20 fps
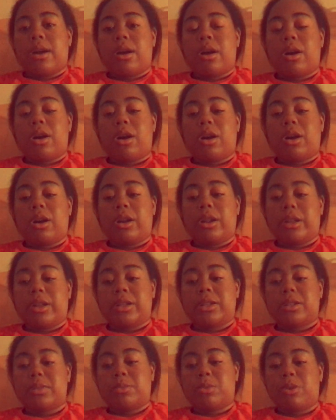All
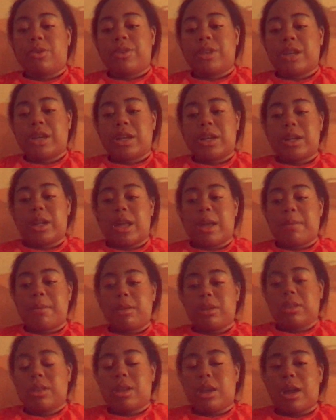these movies I
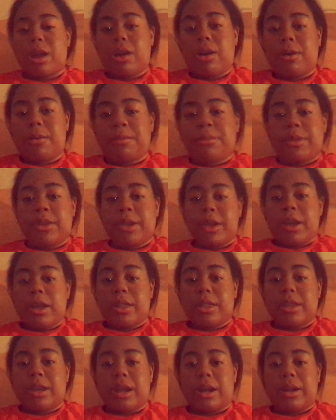named, um,
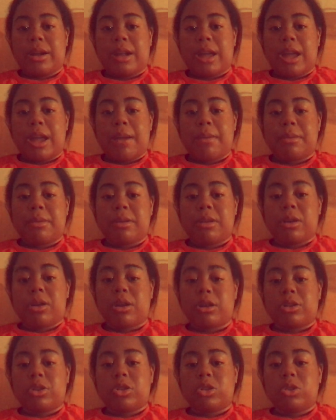that I named
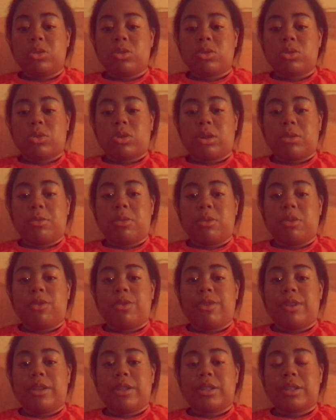are true story
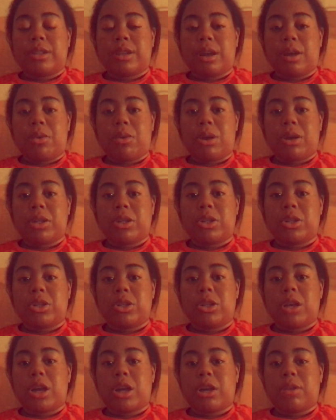movies. I watched a
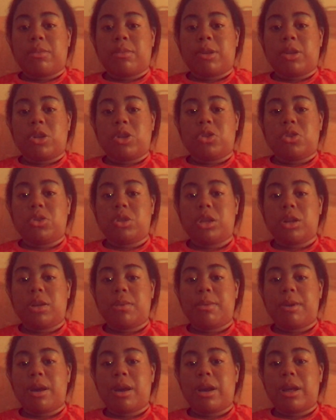documentary
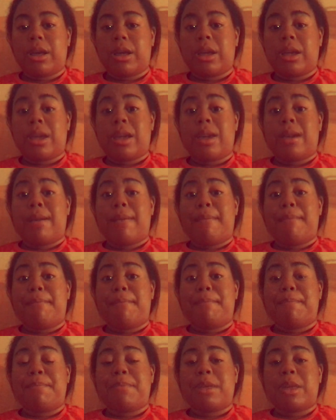about it.
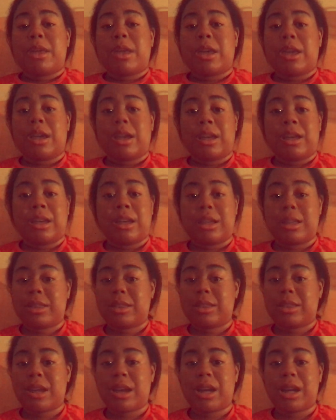Man,
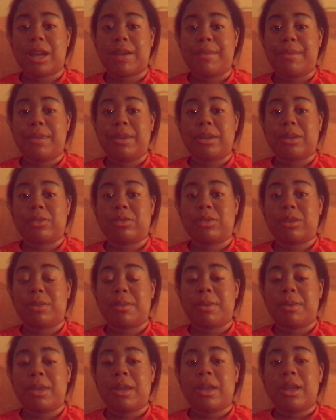that gave me the creep
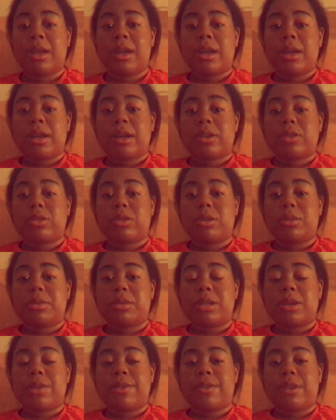creeps.
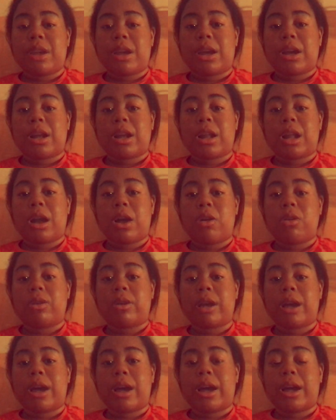Even that clown
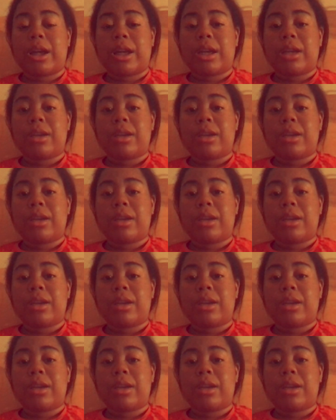guy.